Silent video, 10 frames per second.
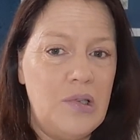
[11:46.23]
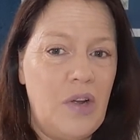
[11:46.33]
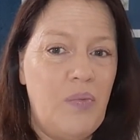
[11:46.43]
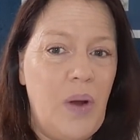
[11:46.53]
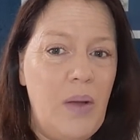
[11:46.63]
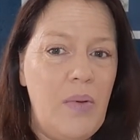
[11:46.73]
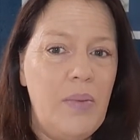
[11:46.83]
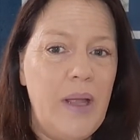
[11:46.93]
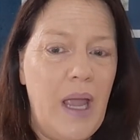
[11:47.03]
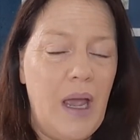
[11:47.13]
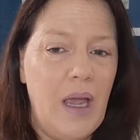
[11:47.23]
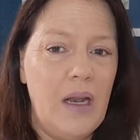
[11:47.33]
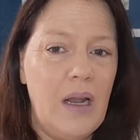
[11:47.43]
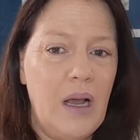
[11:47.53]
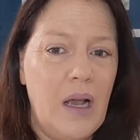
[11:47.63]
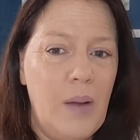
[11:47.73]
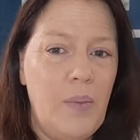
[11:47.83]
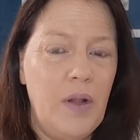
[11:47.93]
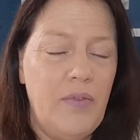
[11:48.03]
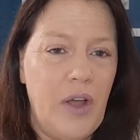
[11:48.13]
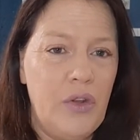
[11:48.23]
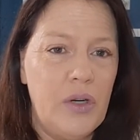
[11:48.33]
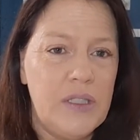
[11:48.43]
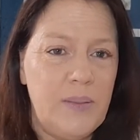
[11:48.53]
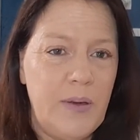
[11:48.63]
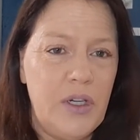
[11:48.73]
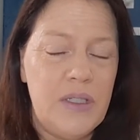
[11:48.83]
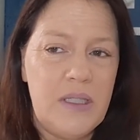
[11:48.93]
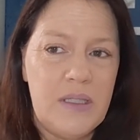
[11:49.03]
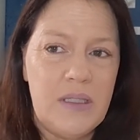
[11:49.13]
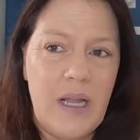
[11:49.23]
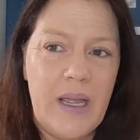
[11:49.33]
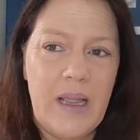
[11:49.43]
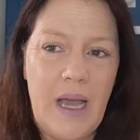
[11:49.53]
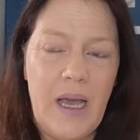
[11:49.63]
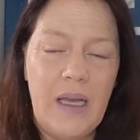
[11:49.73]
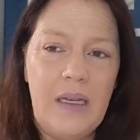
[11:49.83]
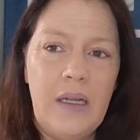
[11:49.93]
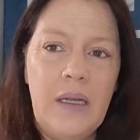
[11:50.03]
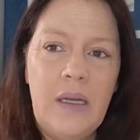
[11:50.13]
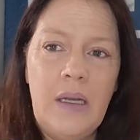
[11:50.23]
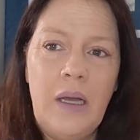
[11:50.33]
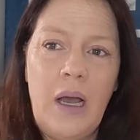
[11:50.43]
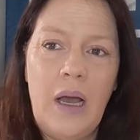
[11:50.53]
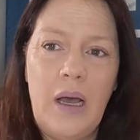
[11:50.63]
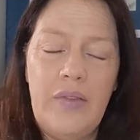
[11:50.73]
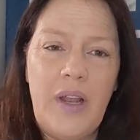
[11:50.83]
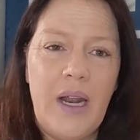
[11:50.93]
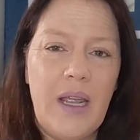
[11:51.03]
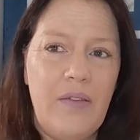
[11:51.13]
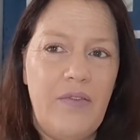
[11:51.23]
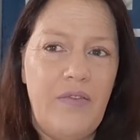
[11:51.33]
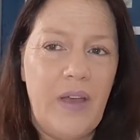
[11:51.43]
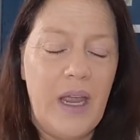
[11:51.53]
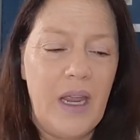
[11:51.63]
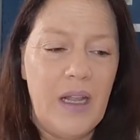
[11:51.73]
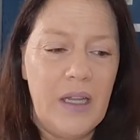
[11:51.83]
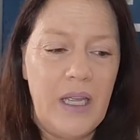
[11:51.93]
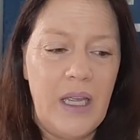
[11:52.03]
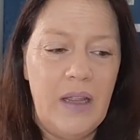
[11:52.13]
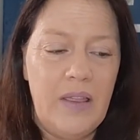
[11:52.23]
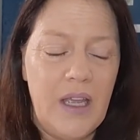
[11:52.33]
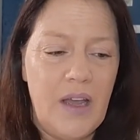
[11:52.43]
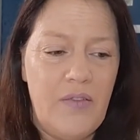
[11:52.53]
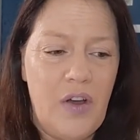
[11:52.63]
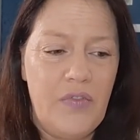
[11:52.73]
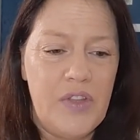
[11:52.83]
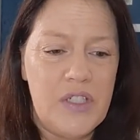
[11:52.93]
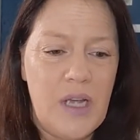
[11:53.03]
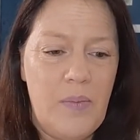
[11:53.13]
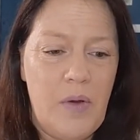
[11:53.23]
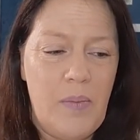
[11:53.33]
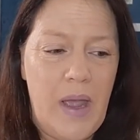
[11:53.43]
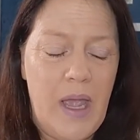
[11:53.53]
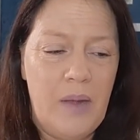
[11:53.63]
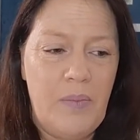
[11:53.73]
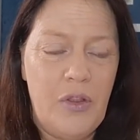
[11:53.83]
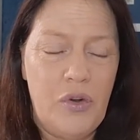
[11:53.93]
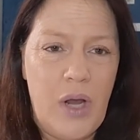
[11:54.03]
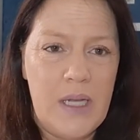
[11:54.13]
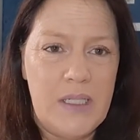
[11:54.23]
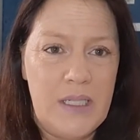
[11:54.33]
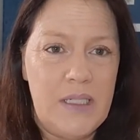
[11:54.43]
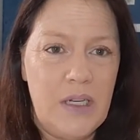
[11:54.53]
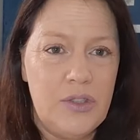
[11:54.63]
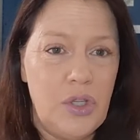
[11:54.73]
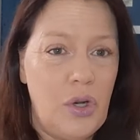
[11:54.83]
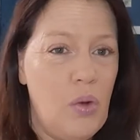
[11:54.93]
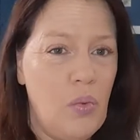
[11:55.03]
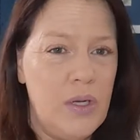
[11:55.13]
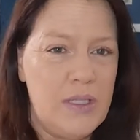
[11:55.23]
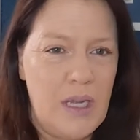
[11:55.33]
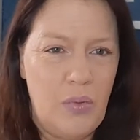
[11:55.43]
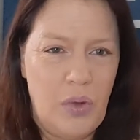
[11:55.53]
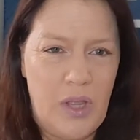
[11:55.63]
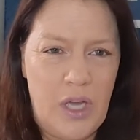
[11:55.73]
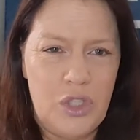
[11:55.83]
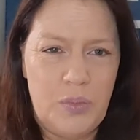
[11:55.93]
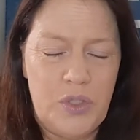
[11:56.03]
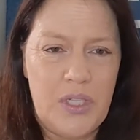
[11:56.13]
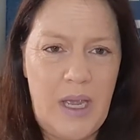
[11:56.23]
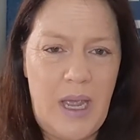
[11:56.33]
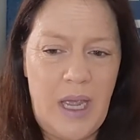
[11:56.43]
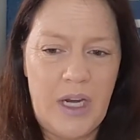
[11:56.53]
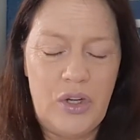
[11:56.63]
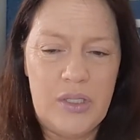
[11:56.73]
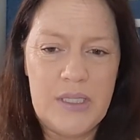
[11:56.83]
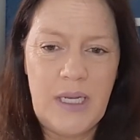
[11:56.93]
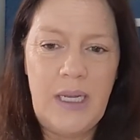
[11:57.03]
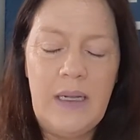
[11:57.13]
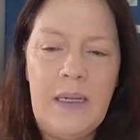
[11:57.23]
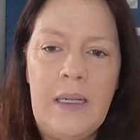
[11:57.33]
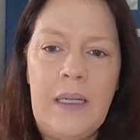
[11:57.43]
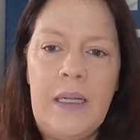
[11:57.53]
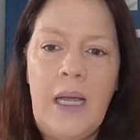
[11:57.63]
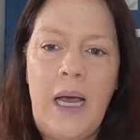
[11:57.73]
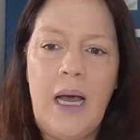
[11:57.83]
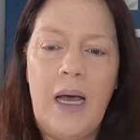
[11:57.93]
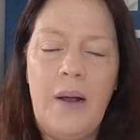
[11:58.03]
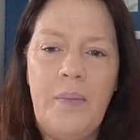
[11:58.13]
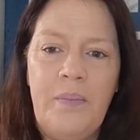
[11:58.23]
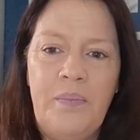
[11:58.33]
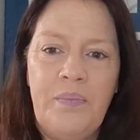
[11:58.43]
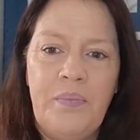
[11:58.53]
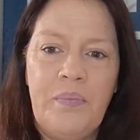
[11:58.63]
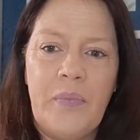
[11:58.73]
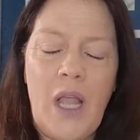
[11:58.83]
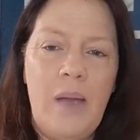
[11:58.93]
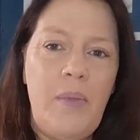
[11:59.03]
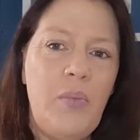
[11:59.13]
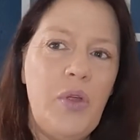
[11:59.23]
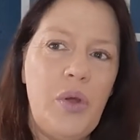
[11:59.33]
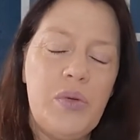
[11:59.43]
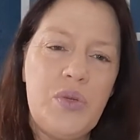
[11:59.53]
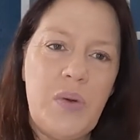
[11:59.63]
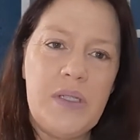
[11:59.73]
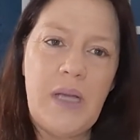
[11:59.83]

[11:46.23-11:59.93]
I probably had a couple of other experiences like that, uh, that I could vaguely think of off the top of my head, but they're not detailed, so I don't want to say with one hundred percent accuracy. Um, I remember there was one